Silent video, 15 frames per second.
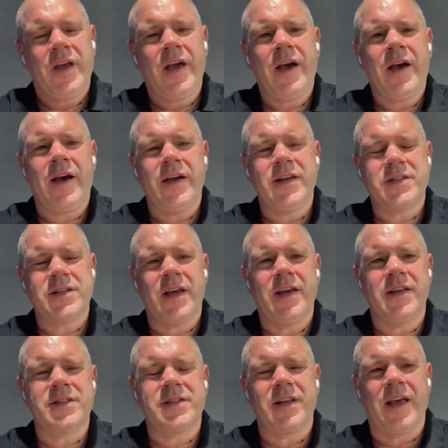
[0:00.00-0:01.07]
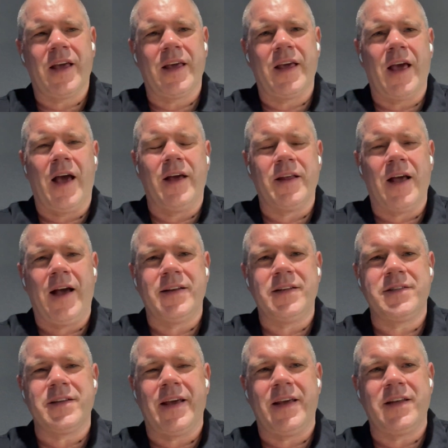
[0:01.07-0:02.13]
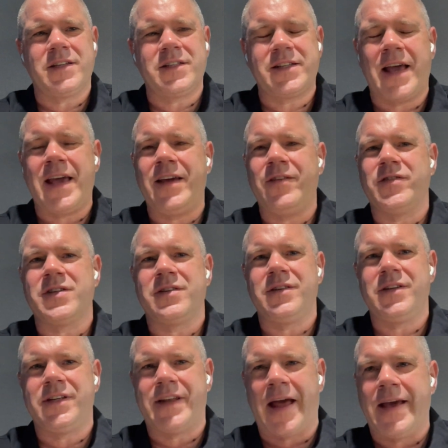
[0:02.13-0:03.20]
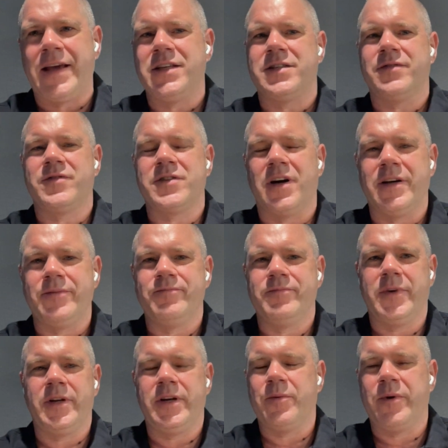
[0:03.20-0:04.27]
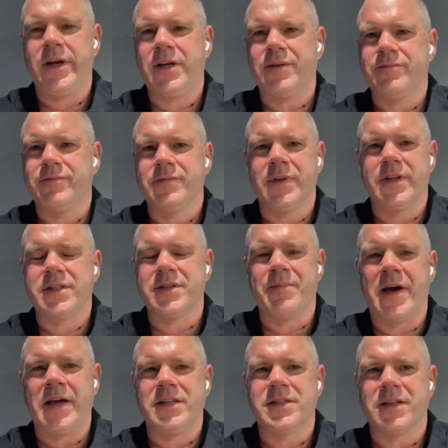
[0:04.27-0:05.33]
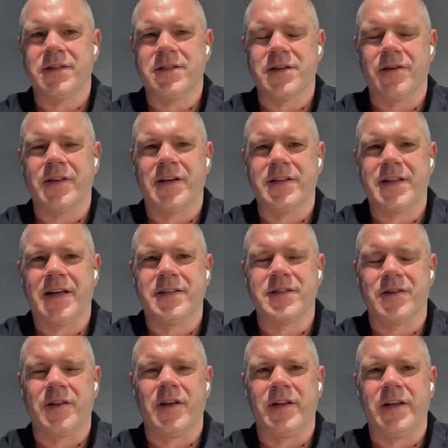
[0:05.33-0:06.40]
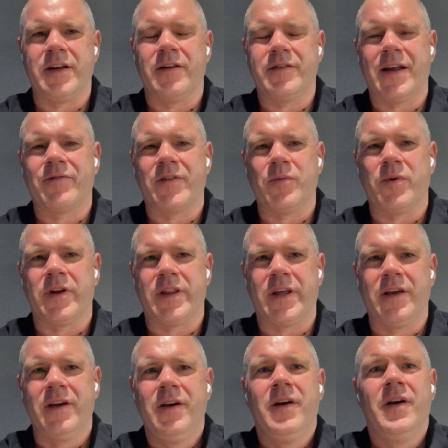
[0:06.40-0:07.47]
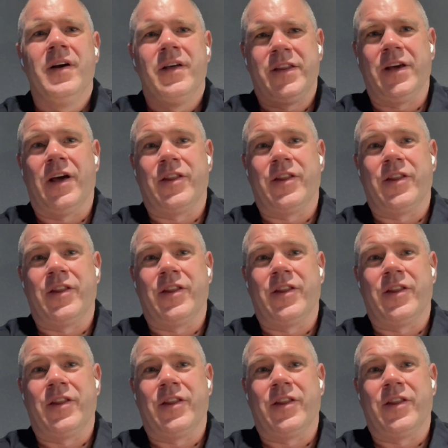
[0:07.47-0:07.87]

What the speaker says: Yeah, and it saves days of time in a week. It's amazing. So that's definitely one of the